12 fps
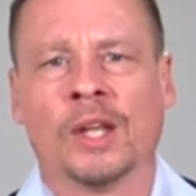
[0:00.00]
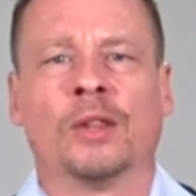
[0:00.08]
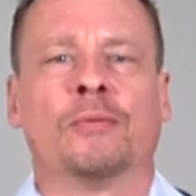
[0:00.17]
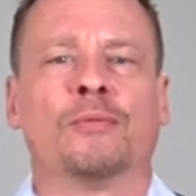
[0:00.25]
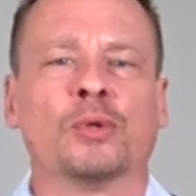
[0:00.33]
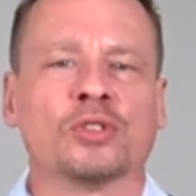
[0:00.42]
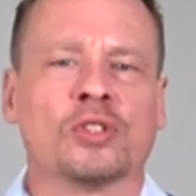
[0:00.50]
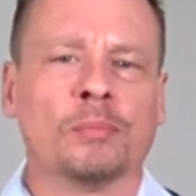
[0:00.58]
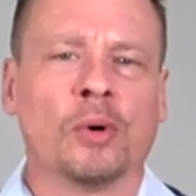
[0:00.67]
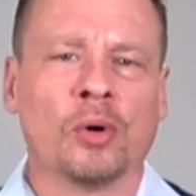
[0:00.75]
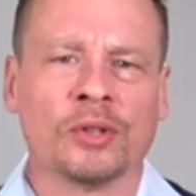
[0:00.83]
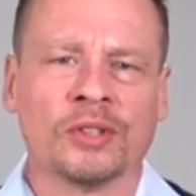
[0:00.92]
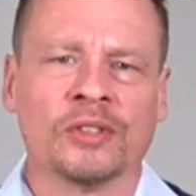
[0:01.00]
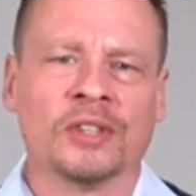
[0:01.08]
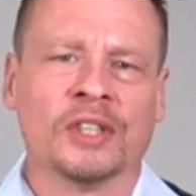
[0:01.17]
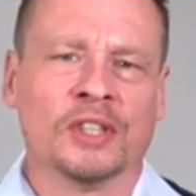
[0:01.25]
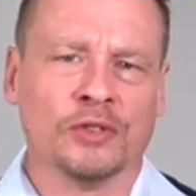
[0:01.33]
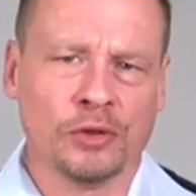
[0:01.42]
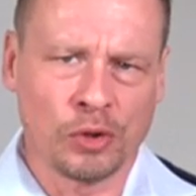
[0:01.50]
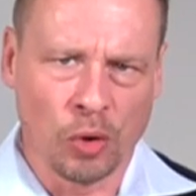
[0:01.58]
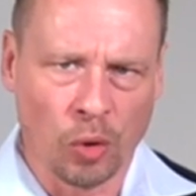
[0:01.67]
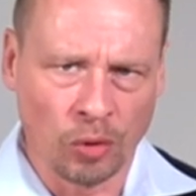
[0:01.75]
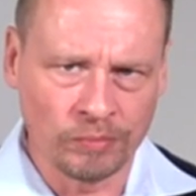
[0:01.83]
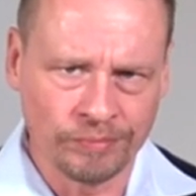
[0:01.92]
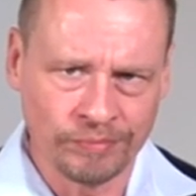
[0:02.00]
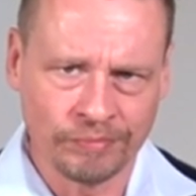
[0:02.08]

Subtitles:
The first component is your goal.